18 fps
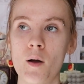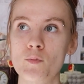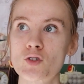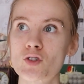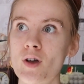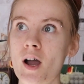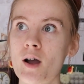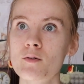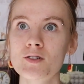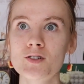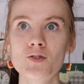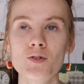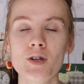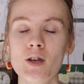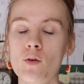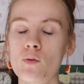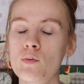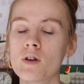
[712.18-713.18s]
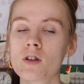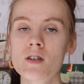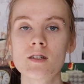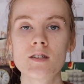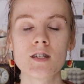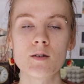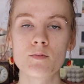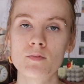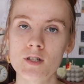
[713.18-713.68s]
So I was doing a really
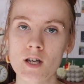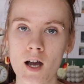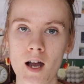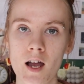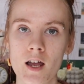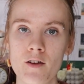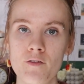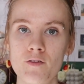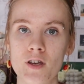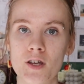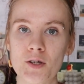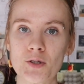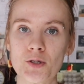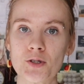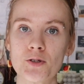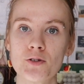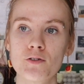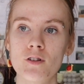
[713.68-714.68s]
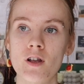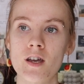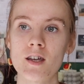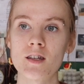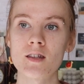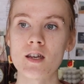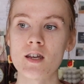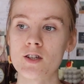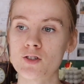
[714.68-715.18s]
deep dive into
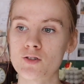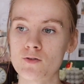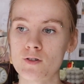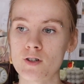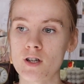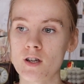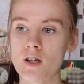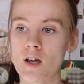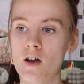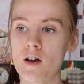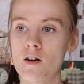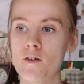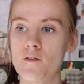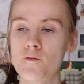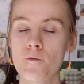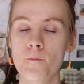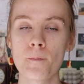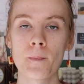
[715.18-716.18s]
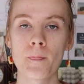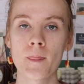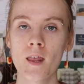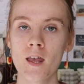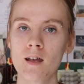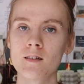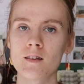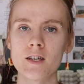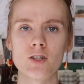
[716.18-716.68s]
like the history of
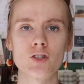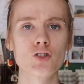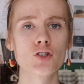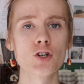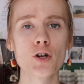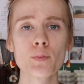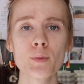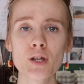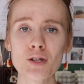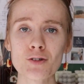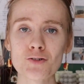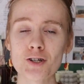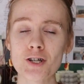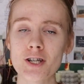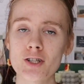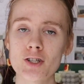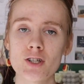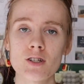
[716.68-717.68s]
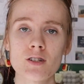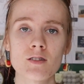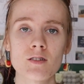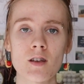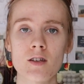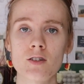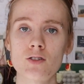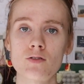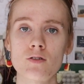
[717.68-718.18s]
like German traditions,
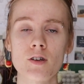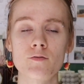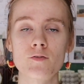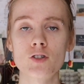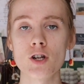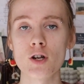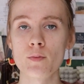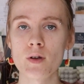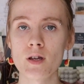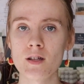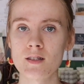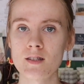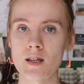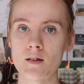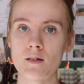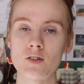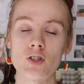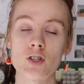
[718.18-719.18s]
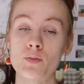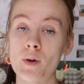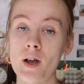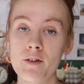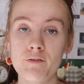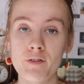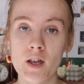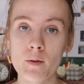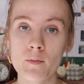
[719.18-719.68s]
the history of Germans, and just
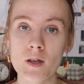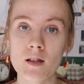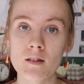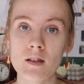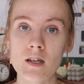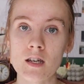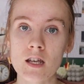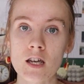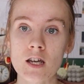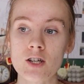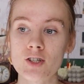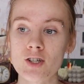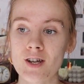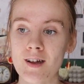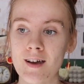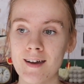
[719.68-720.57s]
my family lineage, and